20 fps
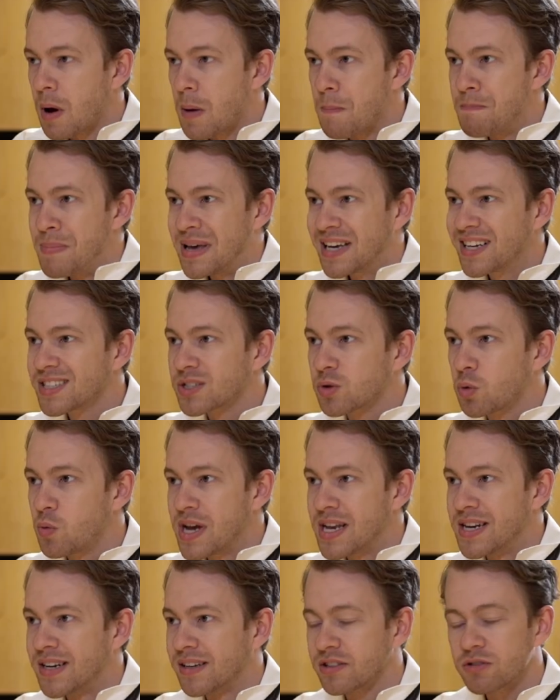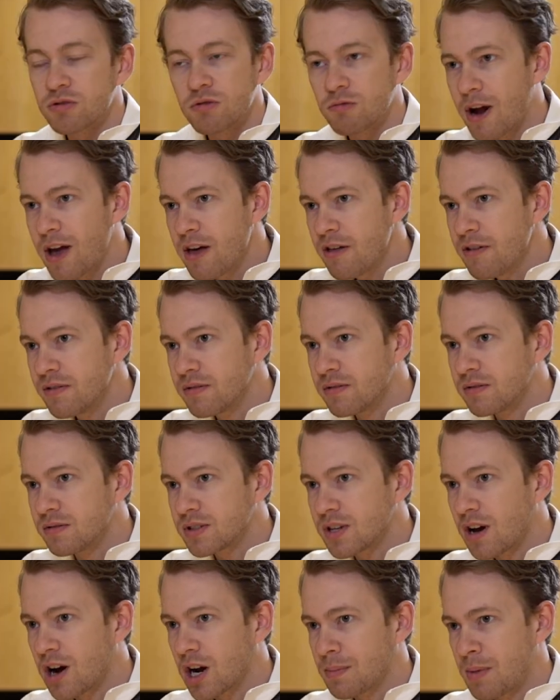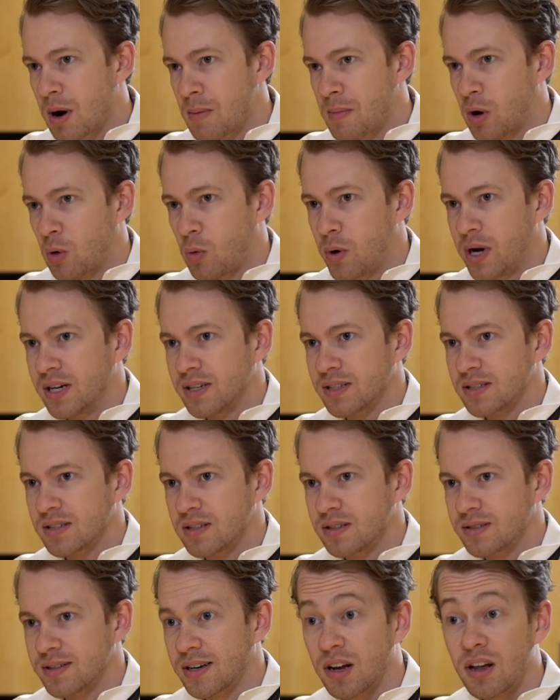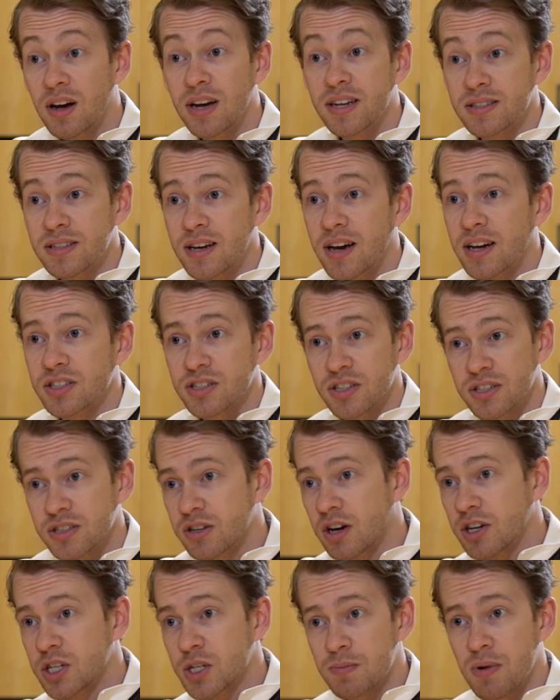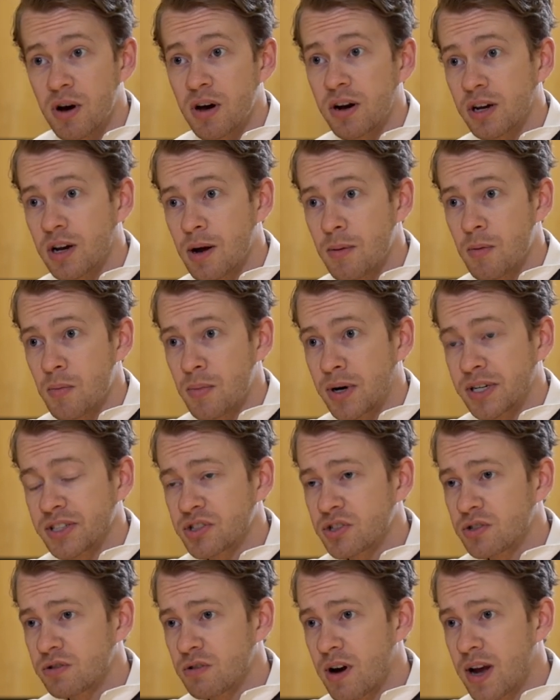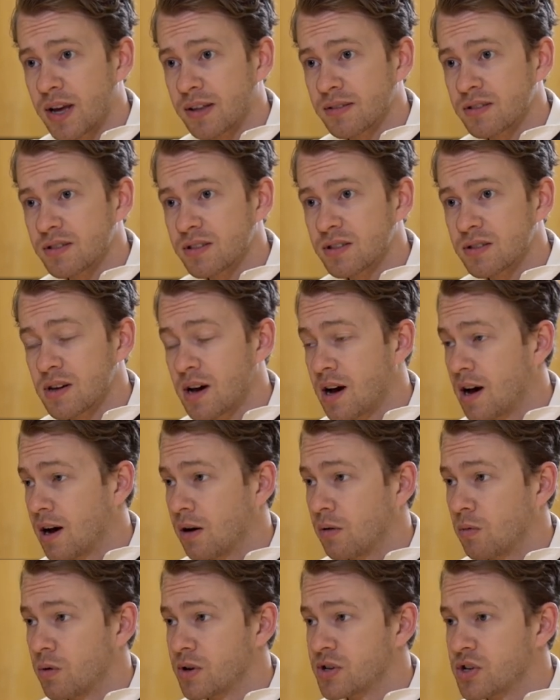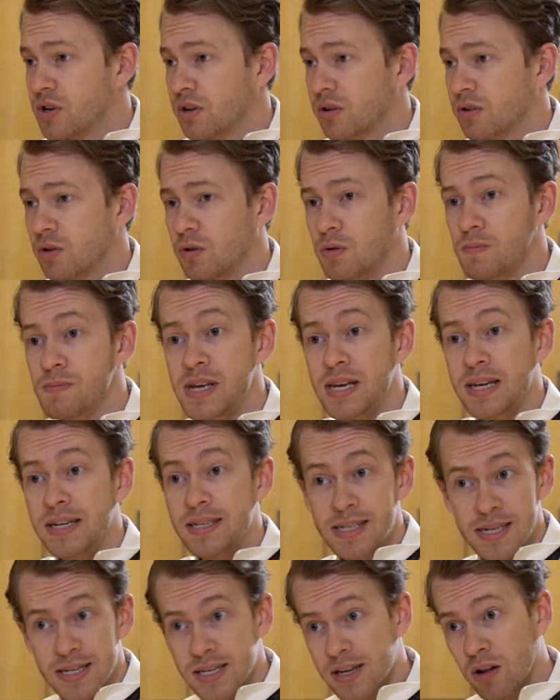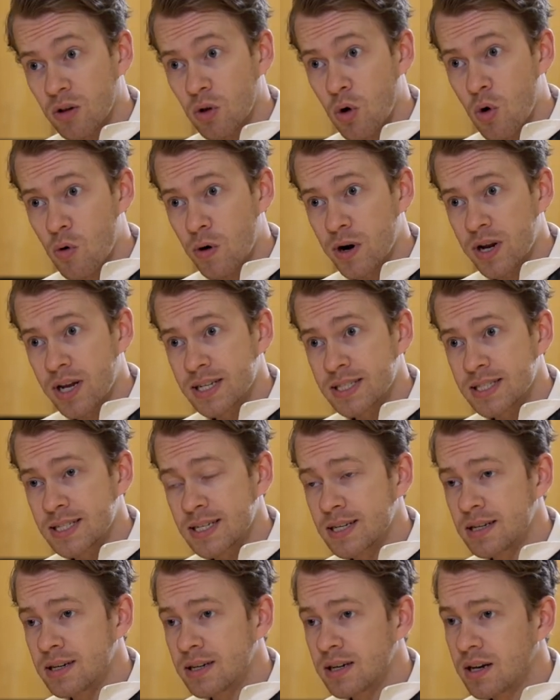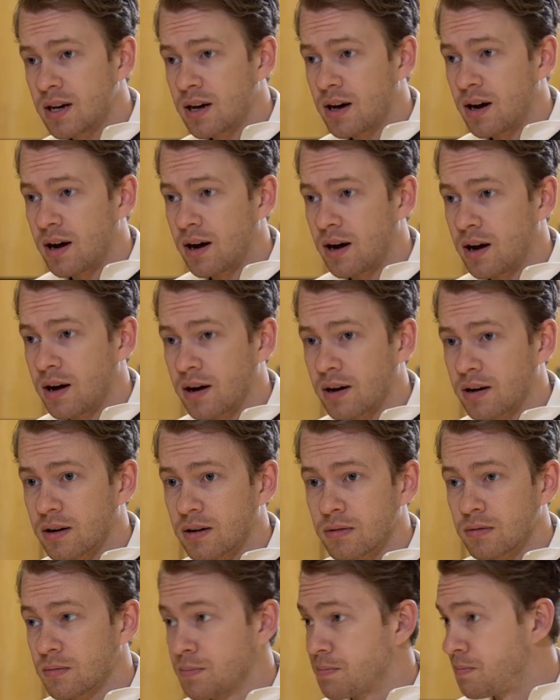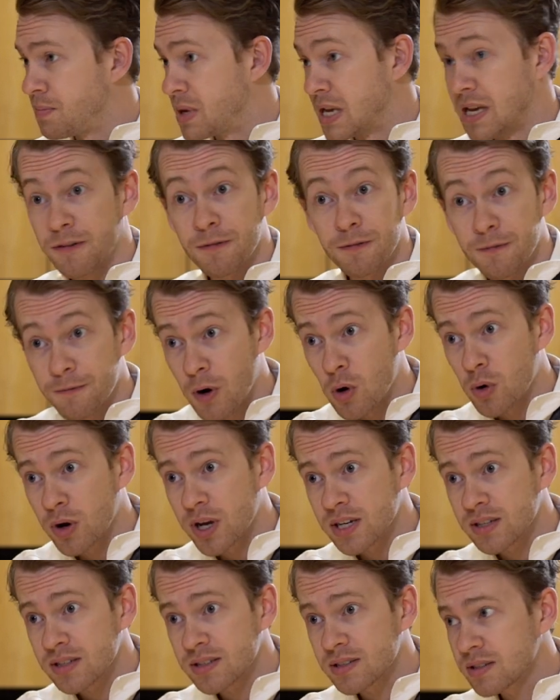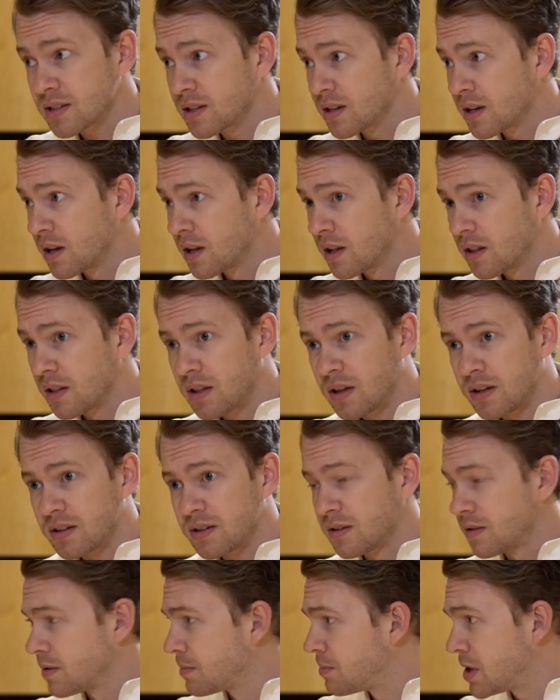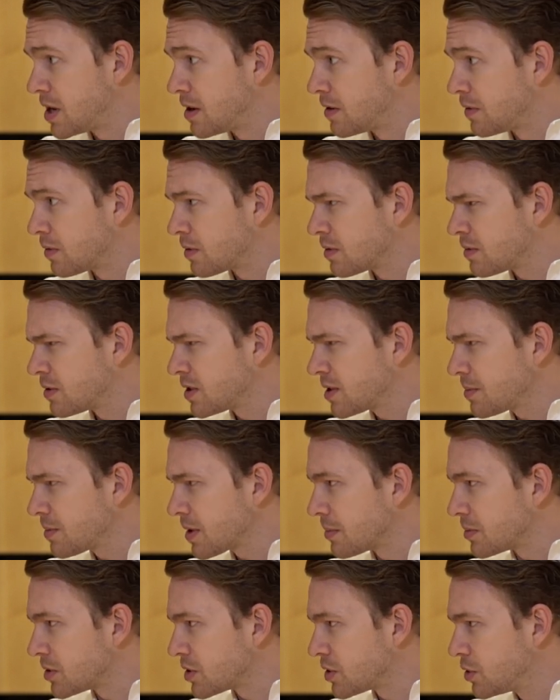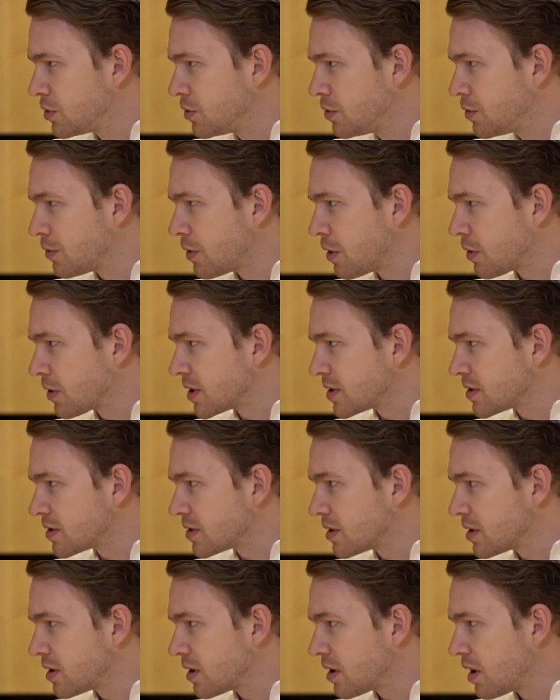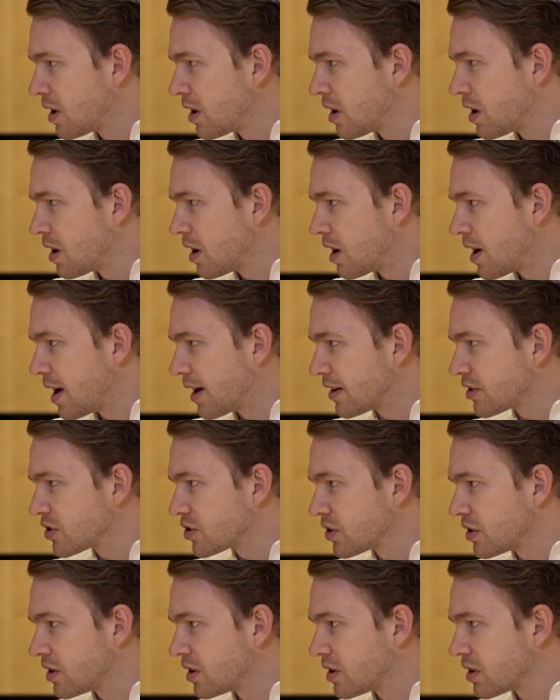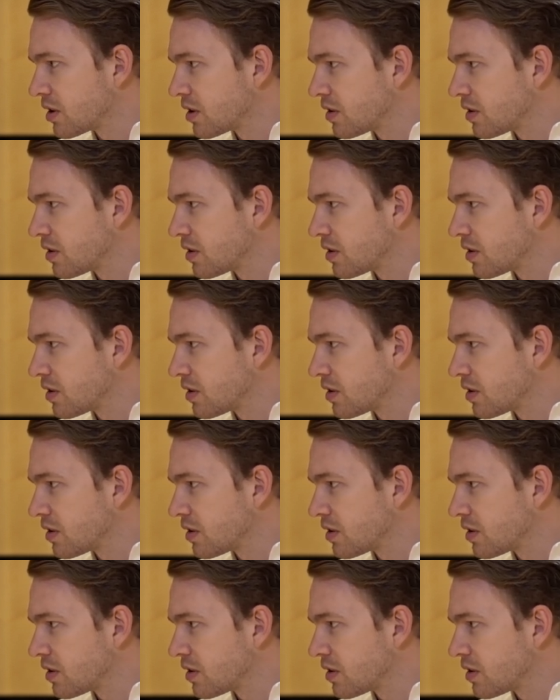My biggest weakness, rather than talk about my weaknesses, I'd like to actually touch upon a couple of my strengths, uh, which include being detail-oriented, um, being focused, that being sometimes too focused, actually,